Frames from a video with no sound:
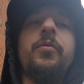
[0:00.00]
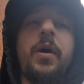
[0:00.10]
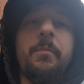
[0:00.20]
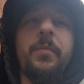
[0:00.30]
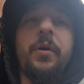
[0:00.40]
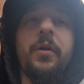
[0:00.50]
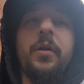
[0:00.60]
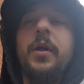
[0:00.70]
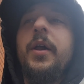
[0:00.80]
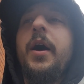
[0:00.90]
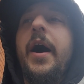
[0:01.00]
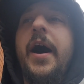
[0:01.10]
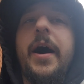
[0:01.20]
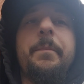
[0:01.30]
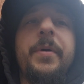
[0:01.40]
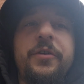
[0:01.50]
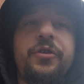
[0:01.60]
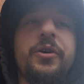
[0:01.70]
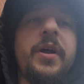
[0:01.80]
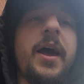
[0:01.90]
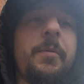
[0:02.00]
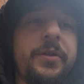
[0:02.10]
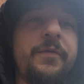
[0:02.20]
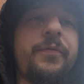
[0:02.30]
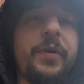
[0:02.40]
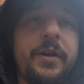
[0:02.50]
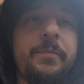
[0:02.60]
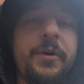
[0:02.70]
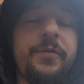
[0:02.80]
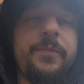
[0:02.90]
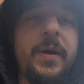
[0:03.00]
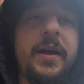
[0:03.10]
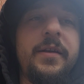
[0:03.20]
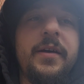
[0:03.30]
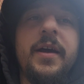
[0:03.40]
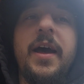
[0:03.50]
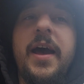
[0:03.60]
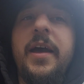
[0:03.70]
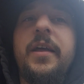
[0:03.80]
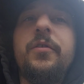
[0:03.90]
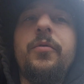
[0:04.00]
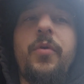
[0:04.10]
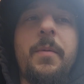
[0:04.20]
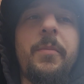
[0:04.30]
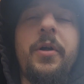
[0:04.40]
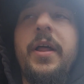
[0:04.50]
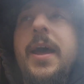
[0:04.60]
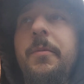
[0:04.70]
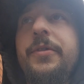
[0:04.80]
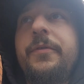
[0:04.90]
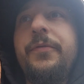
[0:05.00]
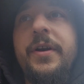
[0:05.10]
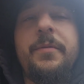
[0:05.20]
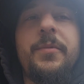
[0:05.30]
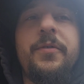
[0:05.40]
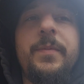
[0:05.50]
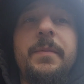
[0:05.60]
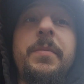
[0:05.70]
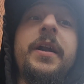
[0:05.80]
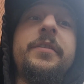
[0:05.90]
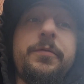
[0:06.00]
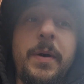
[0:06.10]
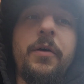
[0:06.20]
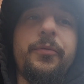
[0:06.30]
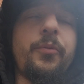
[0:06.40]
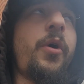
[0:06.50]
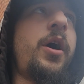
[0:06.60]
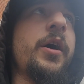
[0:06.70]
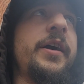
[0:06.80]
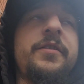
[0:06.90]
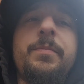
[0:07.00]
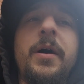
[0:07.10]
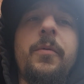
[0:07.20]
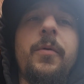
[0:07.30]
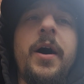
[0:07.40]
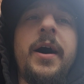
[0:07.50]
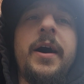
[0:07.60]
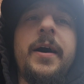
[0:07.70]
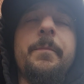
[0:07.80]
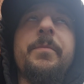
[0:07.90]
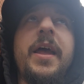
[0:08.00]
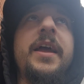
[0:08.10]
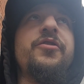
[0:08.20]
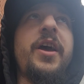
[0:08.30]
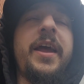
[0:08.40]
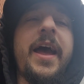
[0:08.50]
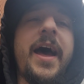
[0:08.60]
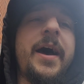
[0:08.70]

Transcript: Rumble. BitChute, Hamilton Freedom Movement, and Rumble, Hamilton Freedom Movement. But it's spelt wrong. It's spelt H-A-M-I-L-T-I-O-N.